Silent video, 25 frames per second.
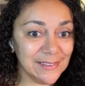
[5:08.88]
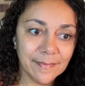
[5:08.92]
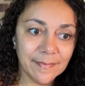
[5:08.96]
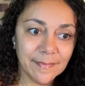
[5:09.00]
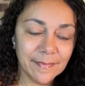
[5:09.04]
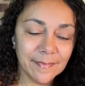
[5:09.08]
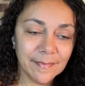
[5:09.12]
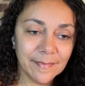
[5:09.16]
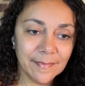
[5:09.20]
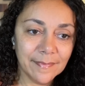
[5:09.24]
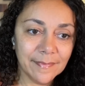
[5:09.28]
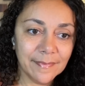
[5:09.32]

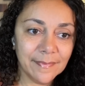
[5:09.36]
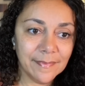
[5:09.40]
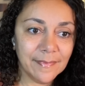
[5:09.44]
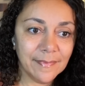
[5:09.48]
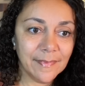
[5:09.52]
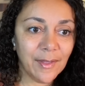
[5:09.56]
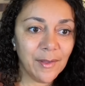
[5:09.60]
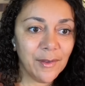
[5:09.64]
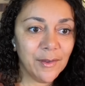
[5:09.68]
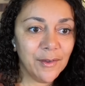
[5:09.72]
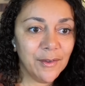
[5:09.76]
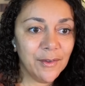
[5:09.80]

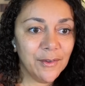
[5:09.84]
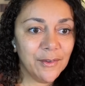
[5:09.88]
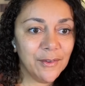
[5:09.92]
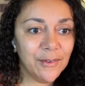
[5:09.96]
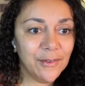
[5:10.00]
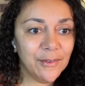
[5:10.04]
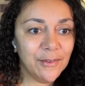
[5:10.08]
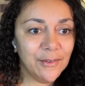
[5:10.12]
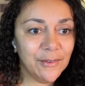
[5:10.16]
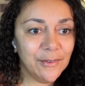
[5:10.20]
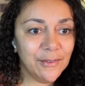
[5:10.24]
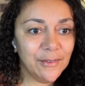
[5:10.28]

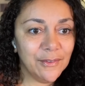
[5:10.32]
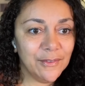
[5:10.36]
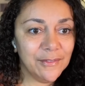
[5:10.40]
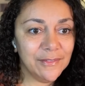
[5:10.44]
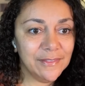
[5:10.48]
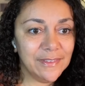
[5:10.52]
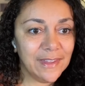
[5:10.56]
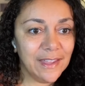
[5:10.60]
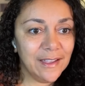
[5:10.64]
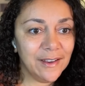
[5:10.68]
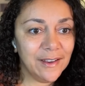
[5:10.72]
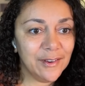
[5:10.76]
Oh,
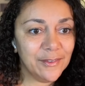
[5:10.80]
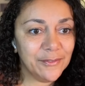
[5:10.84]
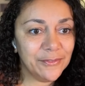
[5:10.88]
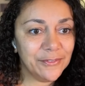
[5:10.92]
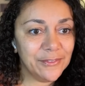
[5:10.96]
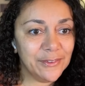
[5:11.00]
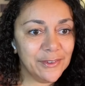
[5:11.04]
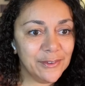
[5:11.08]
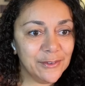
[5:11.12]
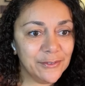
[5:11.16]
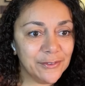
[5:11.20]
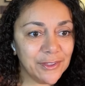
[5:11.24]
not her
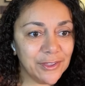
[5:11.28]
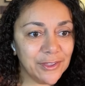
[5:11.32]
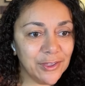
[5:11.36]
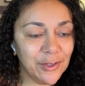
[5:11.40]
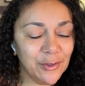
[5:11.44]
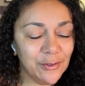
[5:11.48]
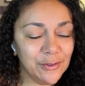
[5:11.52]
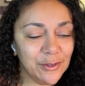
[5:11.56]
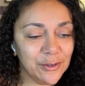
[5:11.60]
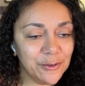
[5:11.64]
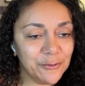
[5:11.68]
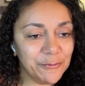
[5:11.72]
little cute
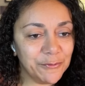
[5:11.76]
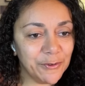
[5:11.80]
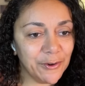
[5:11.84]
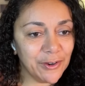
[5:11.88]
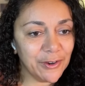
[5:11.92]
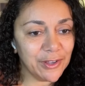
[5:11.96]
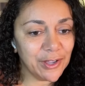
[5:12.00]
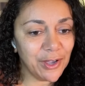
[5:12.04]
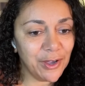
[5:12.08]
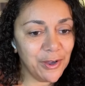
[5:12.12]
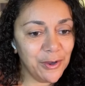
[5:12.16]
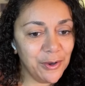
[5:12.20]
little fur
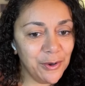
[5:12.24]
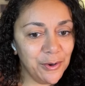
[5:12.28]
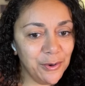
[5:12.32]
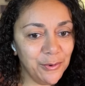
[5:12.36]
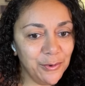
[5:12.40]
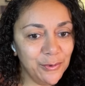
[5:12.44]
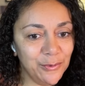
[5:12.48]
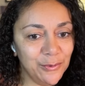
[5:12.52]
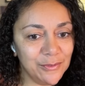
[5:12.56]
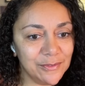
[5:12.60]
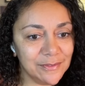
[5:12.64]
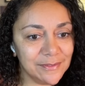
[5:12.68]
coat.
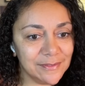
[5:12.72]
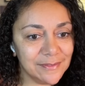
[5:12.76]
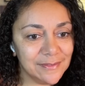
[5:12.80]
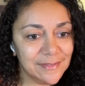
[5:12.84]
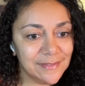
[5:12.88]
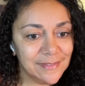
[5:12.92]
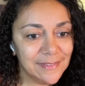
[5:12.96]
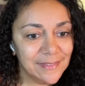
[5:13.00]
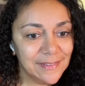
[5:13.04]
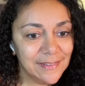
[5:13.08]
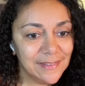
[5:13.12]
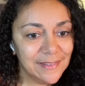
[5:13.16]
Oh,
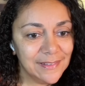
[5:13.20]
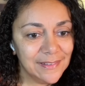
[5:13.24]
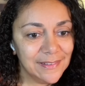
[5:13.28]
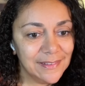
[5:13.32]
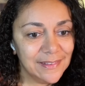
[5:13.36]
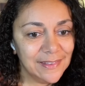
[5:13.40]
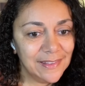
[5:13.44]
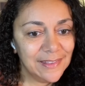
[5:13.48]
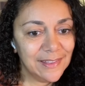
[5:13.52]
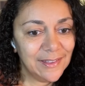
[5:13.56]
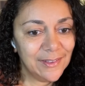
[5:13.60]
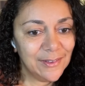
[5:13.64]

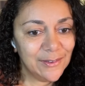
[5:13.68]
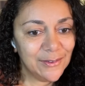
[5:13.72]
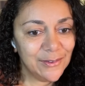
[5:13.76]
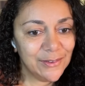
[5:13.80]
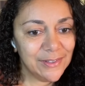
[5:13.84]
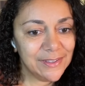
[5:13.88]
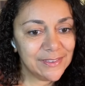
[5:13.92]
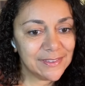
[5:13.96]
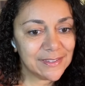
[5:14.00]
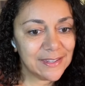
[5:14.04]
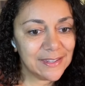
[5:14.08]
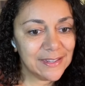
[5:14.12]

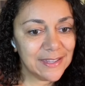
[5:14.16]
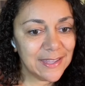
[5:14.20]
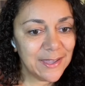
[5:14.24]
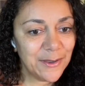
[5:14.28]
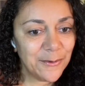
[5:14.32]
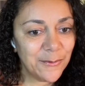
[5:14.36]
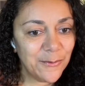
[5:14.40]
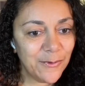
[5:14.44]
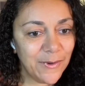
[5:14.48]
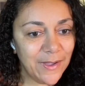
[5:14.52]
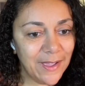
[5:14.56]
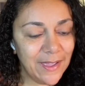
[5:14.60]
it's gonna
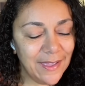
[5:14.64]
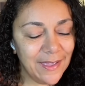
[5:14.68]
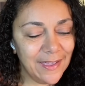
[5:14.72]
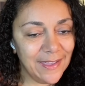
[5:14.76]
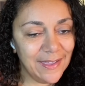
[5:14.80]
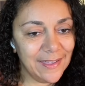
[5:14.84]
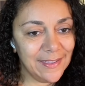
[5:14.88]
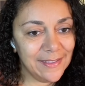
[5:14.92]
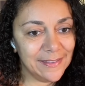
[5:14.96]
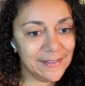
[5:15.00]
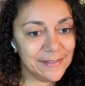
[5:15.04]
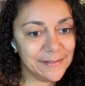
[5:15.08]
get
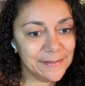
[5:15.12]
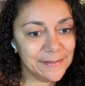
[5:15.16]
wet.